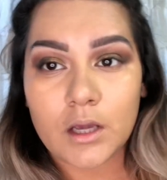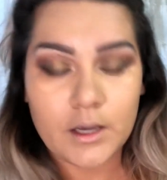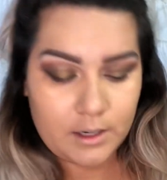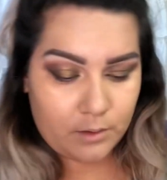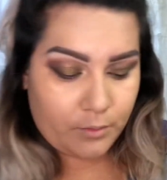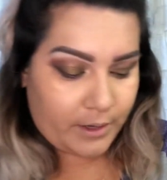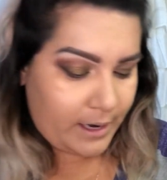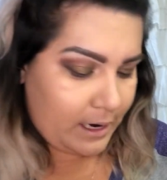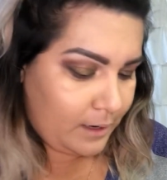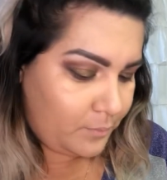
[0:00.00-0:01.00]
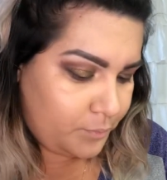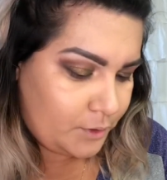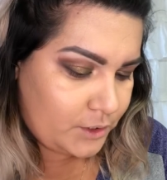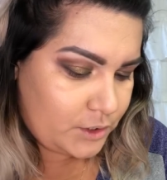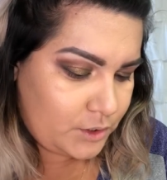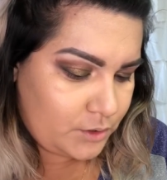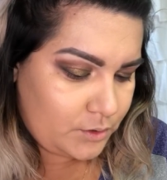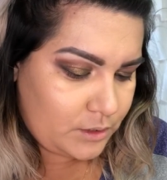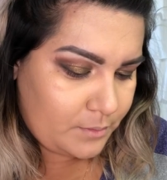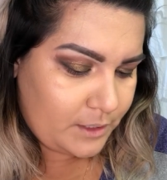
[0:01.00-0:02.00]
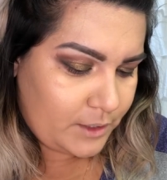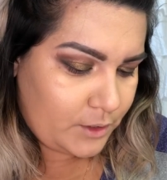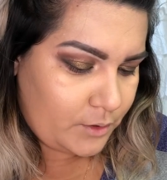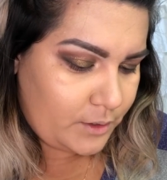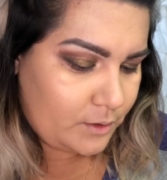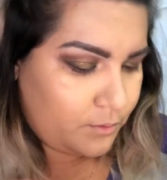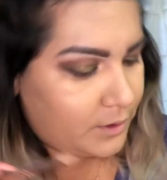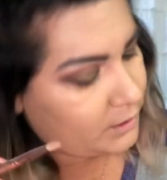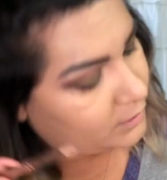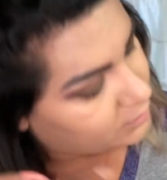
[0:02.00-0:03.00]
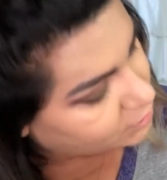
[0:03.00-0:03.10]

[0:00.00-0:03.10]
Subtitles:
And where I had put Sue's, I'm gonna go in with